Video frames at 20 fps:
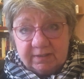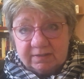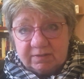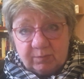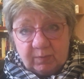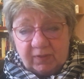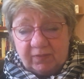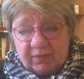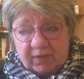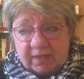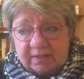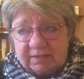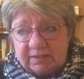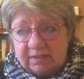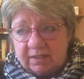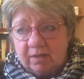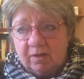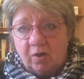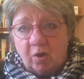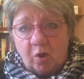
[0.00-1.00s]
is with
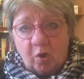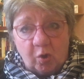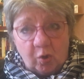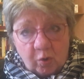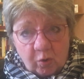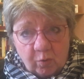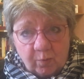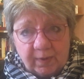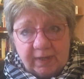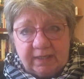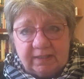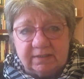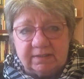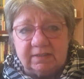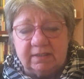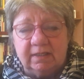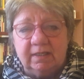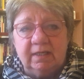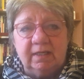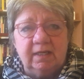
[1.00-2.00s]
us
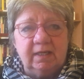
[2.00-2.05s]
always.